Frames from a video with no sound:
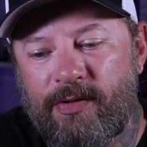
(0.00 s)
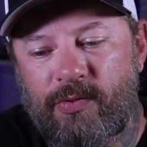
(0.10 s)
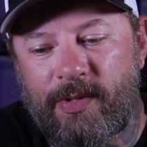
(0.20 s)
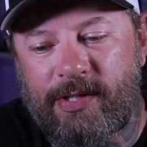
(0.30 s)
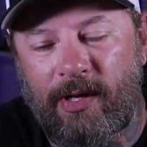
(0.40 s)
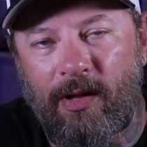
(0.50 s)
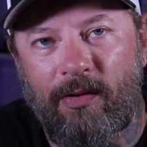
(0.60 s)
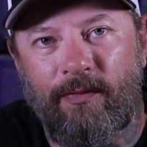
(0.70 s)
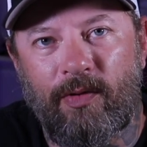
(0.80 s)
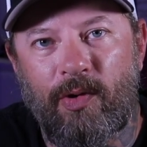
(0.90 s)
switch the
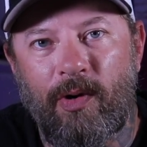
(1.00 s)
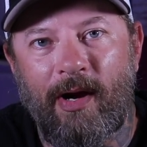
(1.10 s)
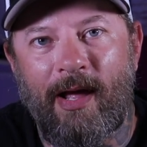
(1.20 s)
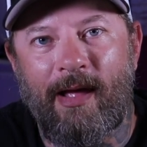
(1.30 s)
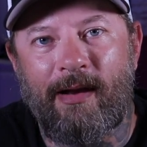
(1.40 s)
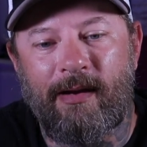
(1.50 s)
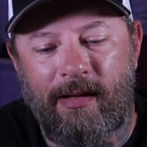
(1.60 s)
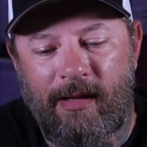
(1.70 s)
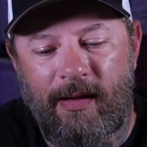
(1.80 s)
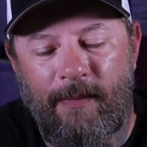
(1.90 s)
color of lure and
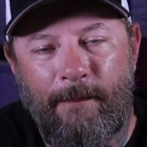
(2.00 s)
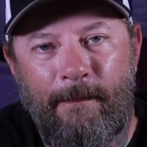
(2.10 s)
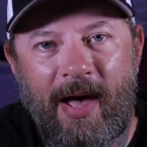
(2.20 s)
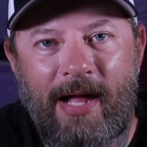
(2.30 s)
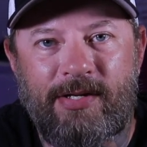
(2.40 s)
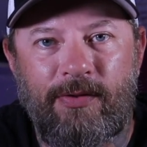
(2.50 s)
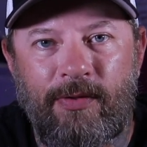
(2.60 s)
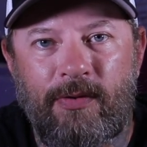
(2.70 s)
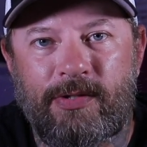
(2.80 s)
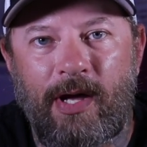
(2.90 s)
match
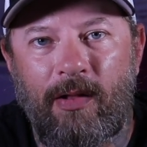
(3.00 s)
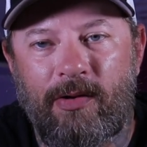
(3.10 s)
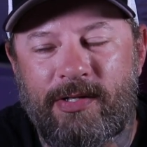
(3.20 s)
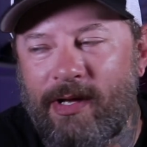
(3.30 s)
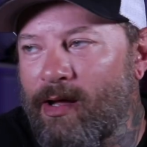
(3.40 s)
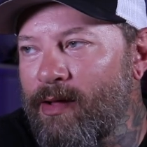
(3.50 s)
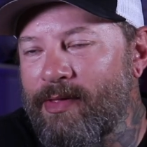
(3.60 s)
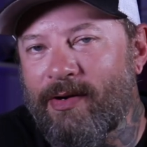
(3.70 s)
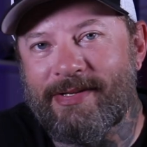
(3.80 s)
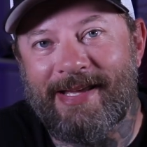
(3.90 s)
those colors.
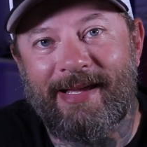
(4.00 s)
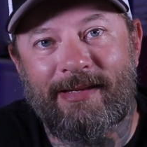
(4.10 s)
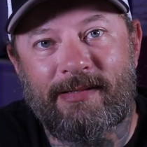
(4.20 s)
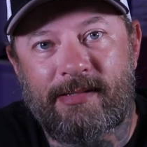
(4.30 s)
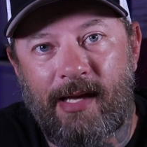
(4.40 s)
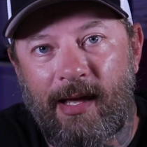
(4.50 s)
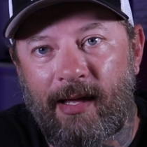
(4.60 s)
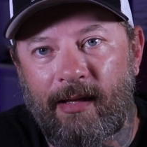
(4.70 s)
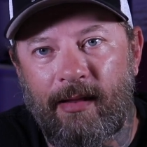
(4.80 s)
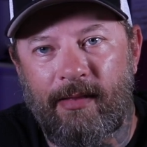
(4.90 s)
There's a
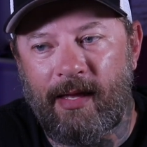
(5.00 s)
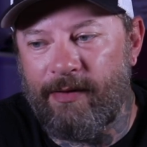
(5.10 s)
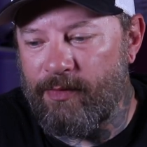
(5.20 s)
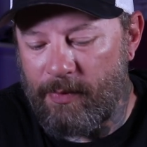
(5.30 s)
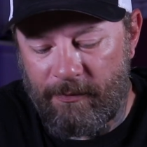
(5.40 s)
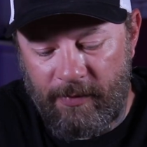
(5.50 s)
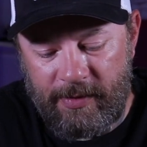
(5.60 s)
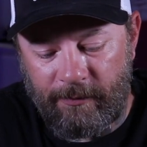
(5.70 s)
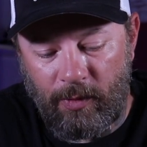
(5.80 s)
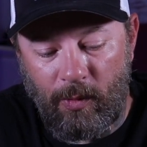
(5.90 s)
saying that if you've been
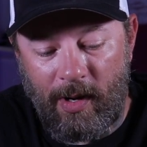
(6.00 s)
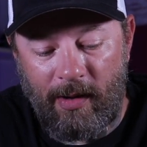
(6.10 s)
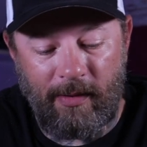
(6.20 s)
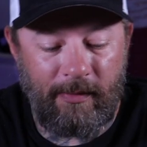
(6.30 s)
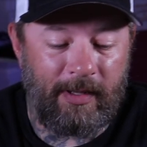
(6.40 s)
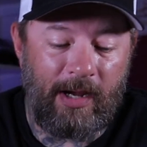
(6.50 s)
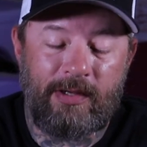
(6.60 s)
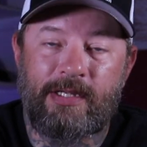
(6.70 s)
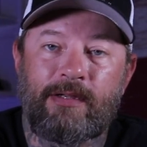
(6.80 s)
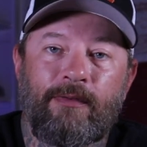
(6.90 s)
fishing for a while, I
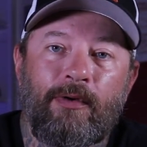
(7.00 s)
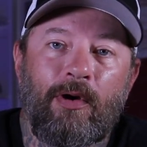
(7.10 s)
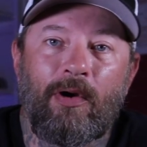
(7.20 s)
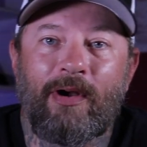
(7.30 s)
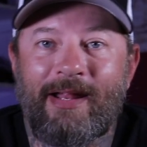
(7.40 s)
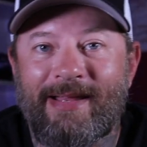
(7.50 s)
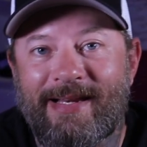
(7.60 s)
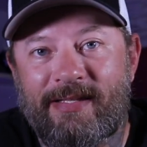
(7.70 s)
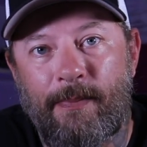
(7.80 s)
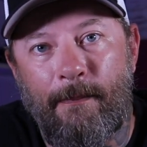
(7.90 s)
guarantee you've heard, and
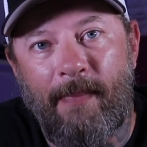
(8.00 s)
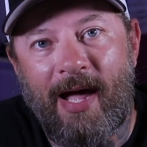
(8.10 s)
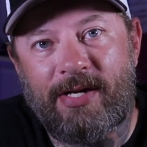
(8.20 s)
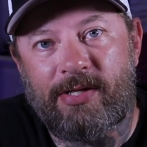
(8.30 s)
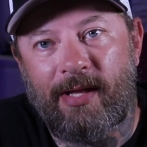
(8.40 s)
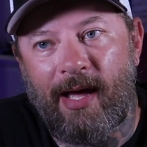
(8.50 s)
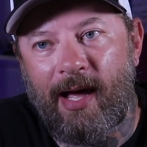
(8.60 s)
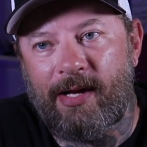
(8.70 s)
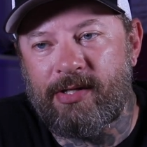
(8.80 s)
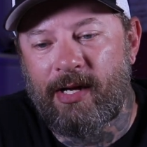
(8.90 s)
it is match the
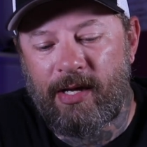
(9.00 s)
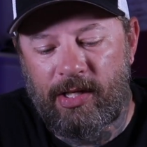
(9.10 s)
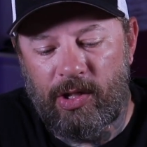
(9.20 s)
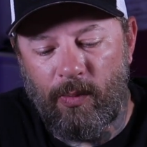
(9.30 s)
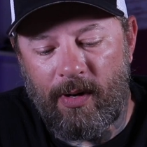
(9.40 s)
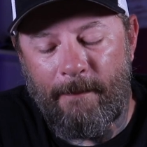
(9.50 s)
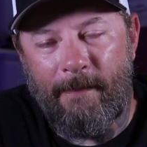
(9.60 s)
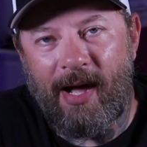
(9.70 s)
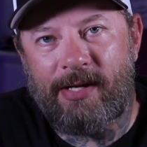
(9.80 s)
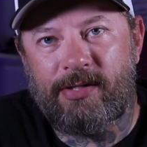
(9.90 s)
hatch. You wanna
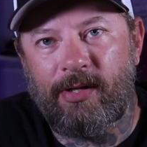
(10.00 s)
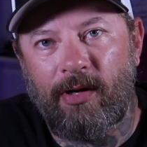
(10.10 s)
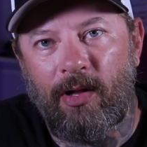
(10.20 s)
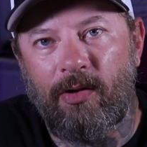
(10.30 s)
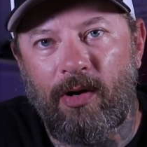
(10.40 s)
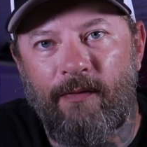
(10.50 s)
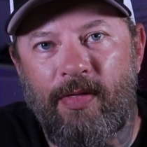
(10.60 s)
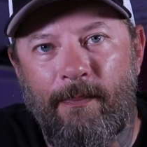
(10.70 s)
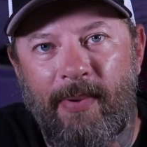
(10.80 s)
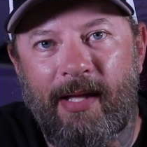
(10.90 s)
match the color
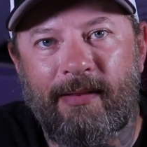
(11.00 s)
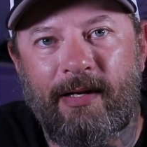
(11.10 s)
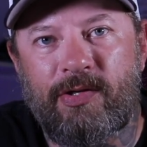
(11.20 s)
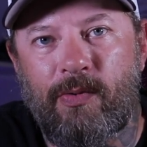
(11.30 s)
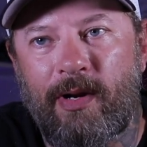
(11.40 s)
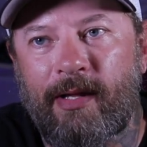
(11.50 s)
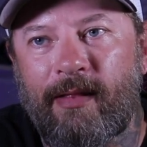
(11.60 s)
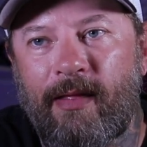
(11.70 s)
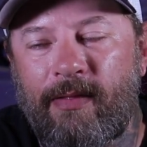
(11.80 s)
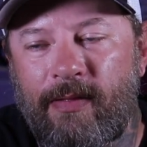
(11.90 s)
of the bait that is running,
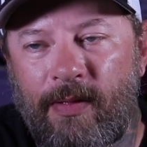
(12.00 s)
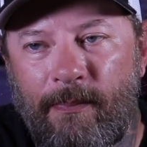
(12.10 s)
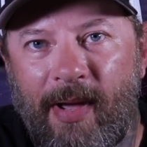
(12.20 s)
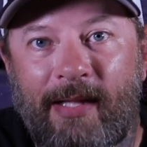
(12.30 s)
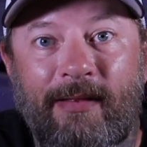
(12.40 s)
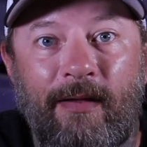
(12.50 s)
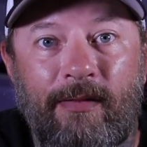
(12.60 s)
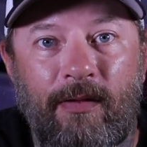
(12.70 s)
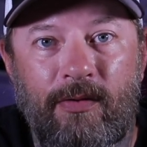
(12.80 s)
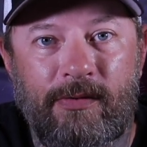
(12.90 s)
the bait
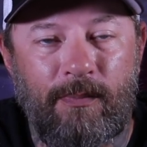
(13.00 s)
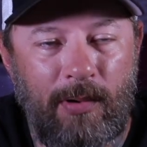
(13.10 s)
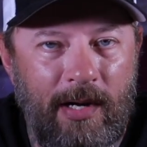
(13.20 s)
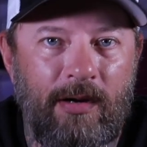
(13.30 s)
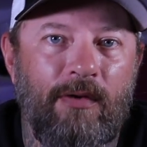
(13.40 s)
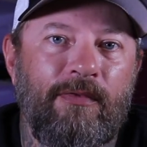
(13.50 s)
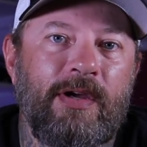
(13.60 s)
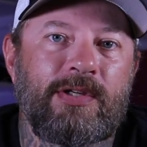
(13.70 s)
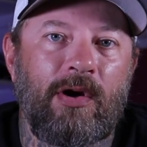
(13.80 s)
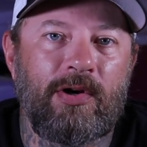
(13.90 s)
that those predator
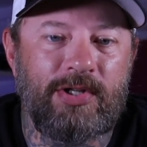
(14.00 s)
fish are